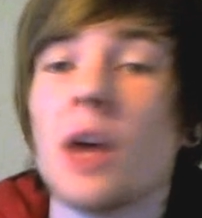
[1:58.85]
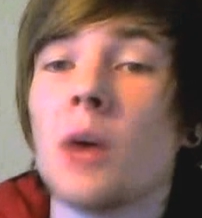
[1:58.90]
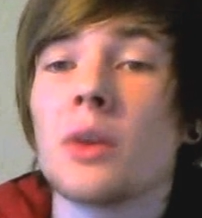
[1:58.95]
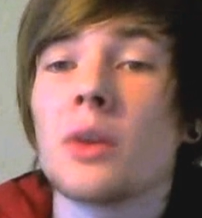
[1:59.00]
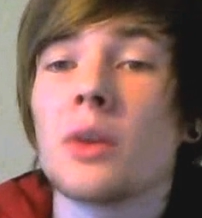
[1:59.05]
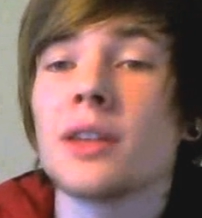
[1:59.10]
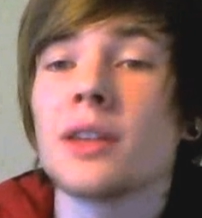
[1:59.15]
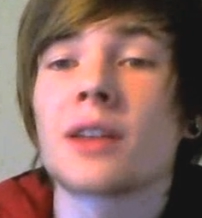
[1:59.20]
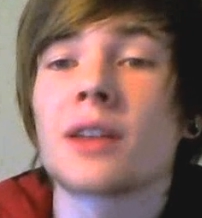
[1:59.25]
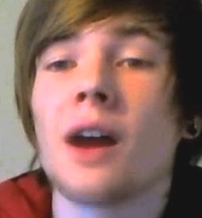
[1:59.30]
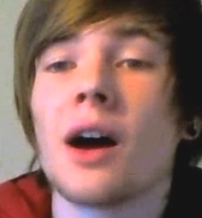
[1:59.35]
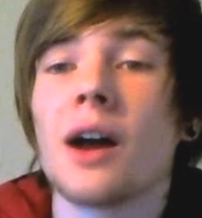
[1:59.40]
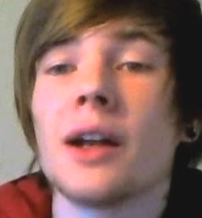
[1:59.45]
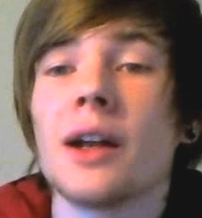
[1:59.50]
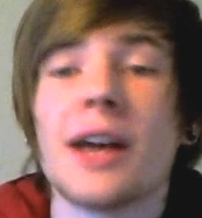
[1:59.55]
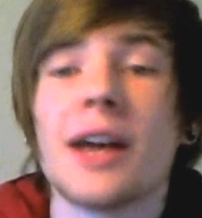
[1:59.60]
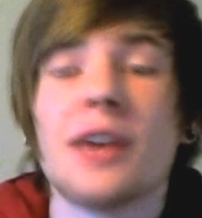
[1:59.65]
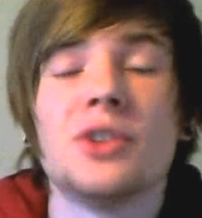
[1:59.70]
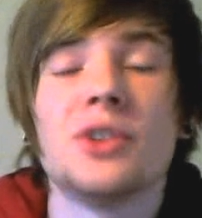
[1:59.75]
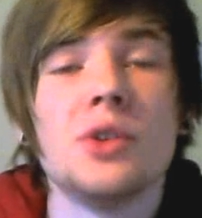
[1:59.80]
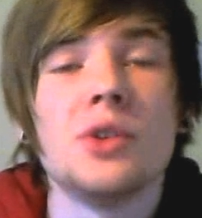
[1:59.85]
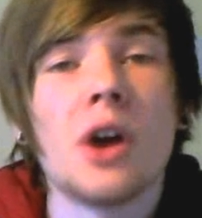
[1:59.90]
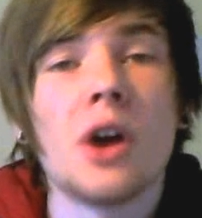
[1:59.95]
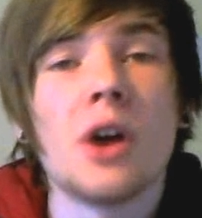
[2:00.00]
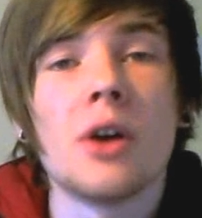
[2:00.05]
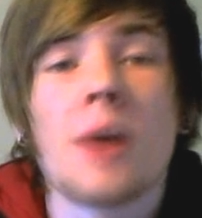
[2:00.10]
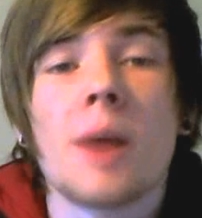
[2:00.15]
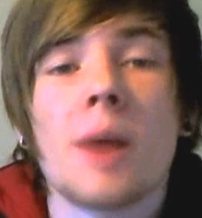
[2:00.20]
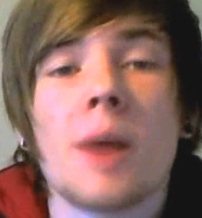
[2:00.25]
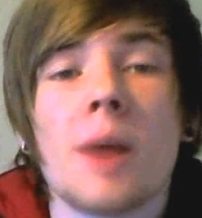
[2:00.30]
Well, this card, as you
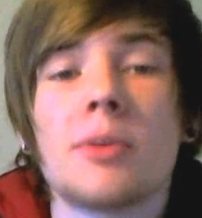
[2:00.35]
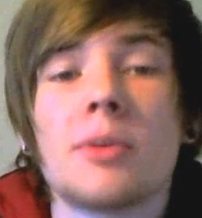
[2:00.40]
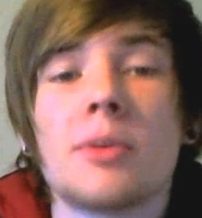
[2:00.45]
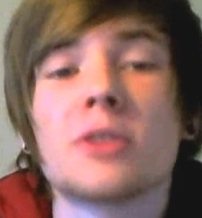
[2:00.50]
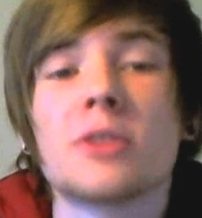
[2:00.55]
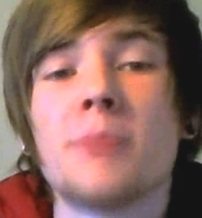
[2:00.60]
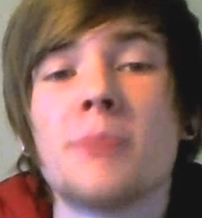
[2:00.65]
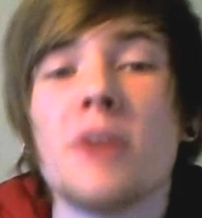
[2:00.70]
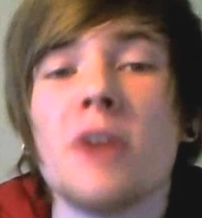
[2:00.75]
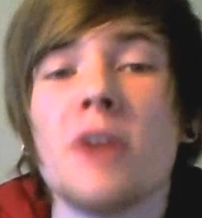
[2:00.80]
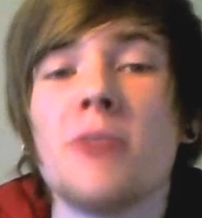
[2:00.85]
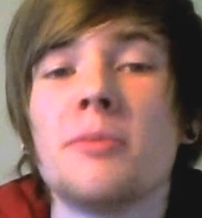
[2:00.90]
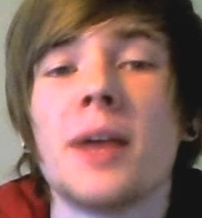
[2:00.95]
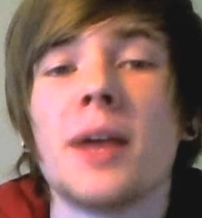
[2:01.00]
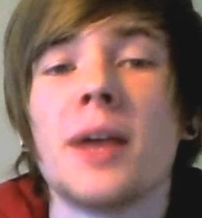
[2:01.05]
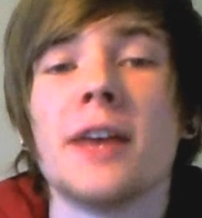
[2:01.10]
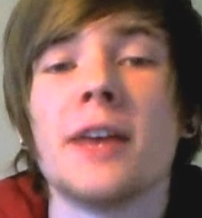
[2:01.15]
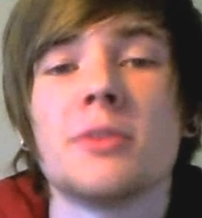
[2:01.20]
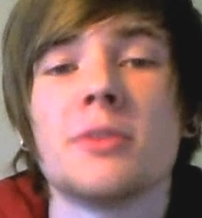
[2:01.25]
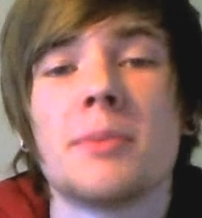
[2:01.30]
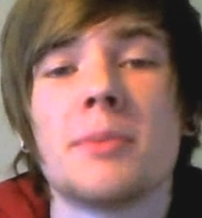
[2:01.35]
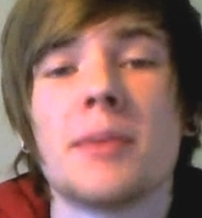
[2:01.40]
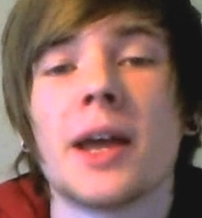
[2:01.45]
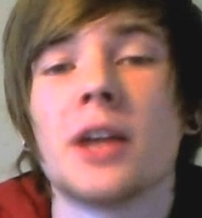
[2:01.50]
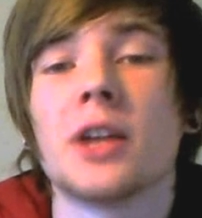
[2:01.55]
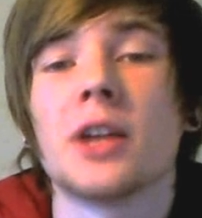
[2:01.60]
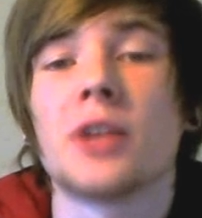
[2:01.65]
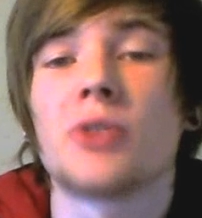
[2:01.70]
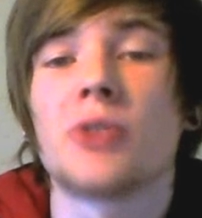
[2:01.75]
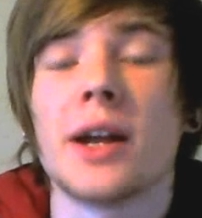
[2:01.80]
know, blocks both players from
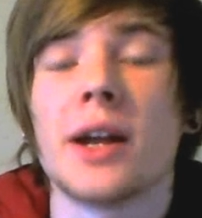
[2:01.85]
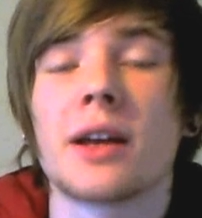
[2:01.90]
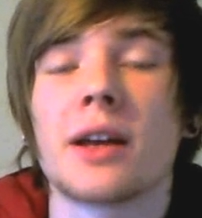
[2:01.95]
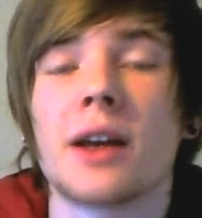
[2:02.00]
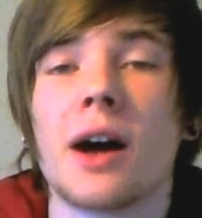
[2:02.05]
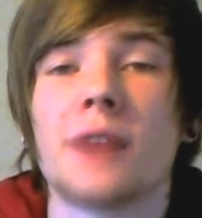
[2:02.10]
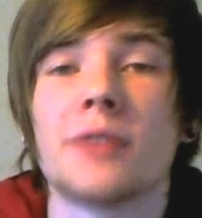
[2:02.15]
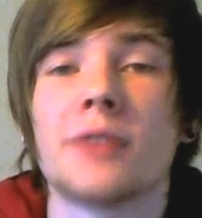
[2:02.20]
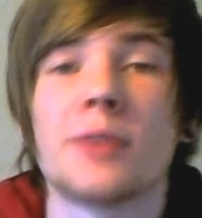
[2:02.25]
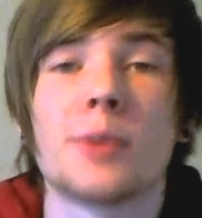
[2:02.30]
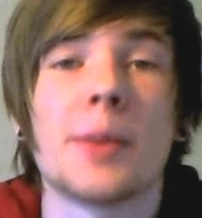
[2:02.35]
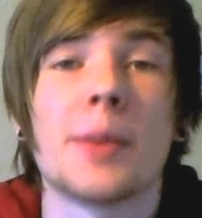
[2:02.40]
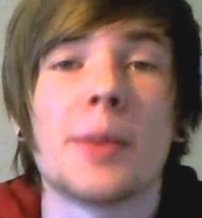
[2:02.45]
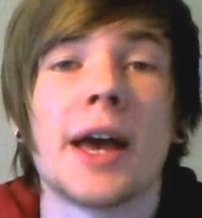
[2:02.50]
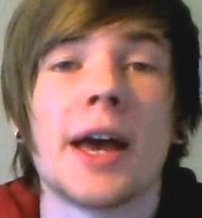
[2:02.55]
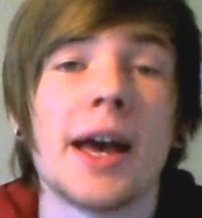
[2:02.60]
playing trainer cards from their